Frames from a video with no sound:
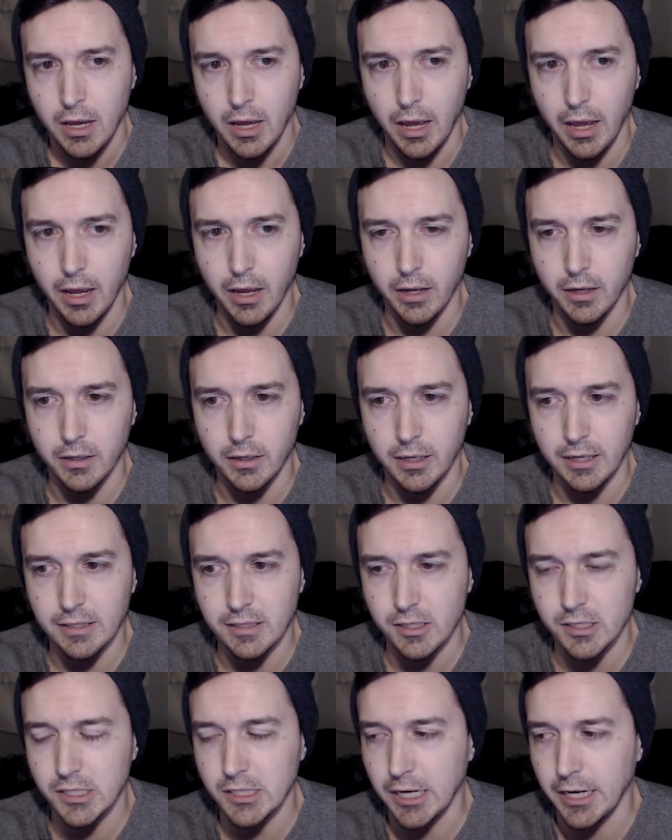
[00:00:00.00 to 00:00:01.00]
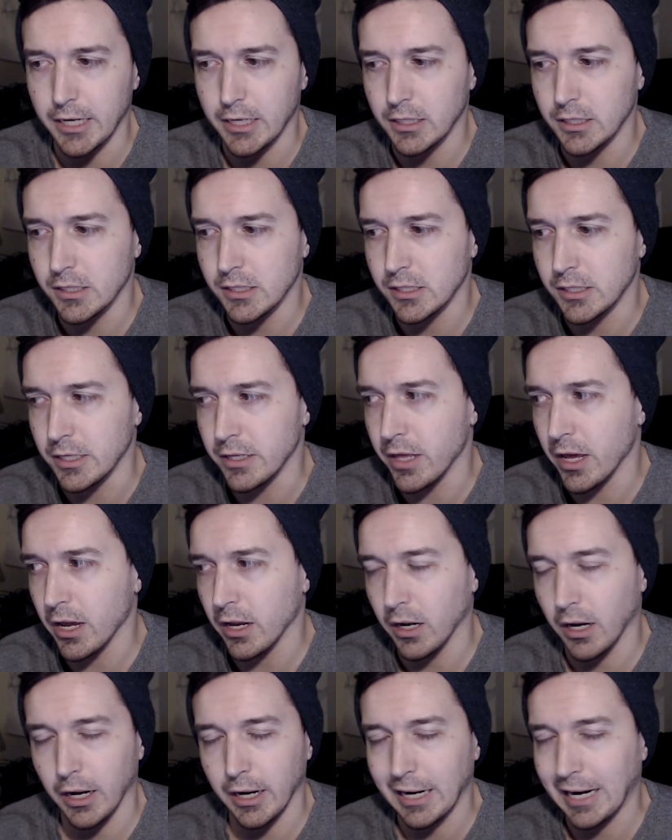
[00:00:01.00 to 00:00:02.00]
And it's exciting to see
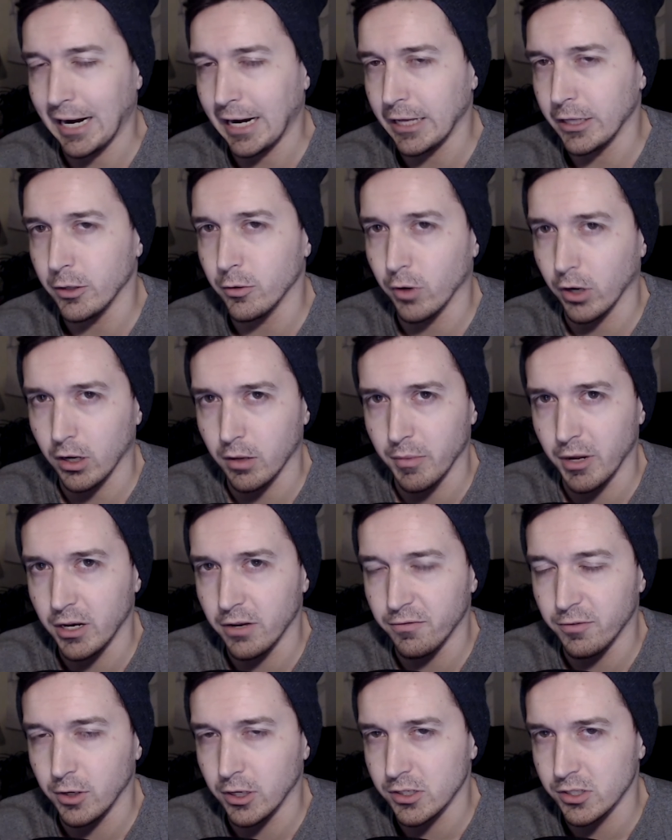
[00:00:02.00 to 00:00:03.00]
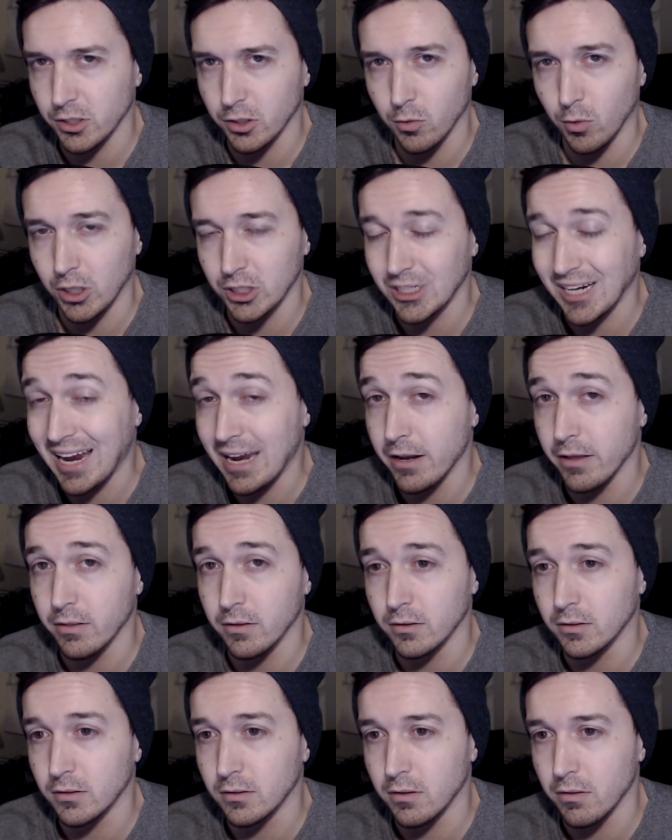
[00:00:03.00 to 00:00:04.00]
that. I highly recommend, if you guys are going to watch any of
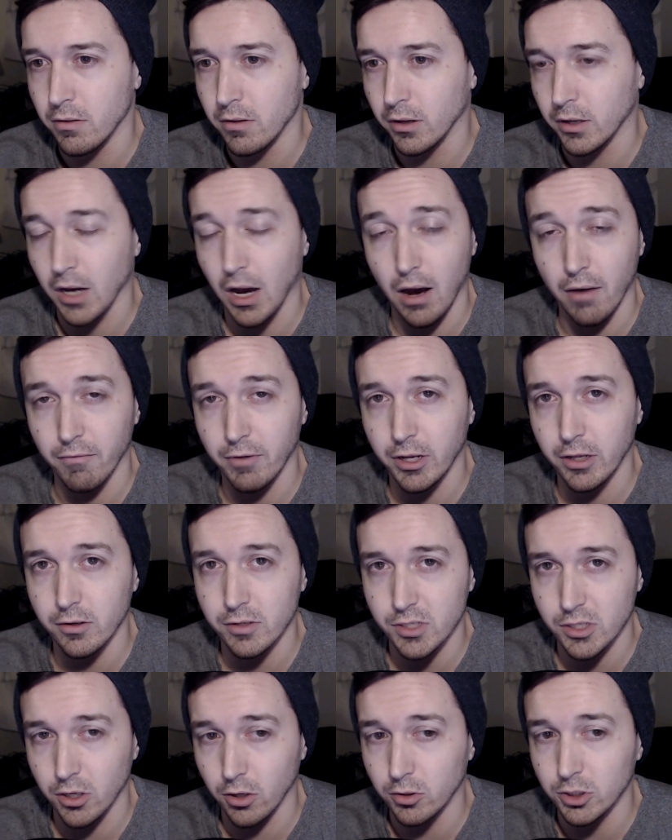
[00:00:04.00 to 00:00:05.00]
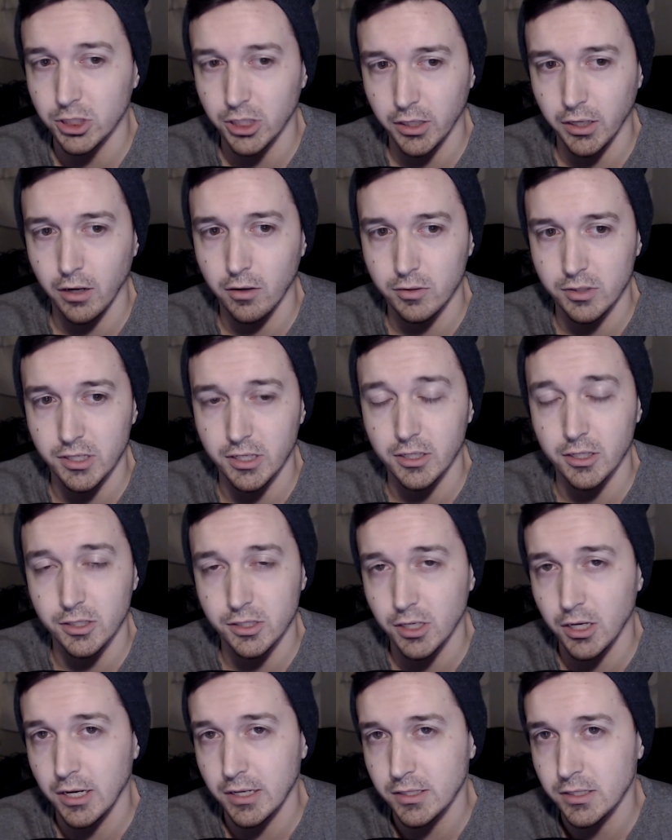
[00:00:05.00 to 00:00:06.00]
the comm videos, go check out
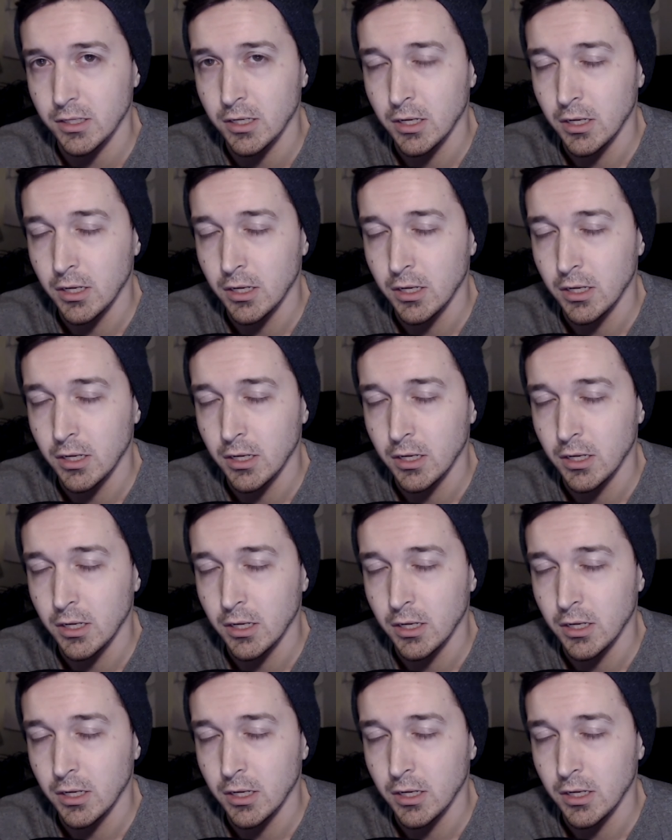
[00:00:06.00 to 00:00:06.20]
Dignitas.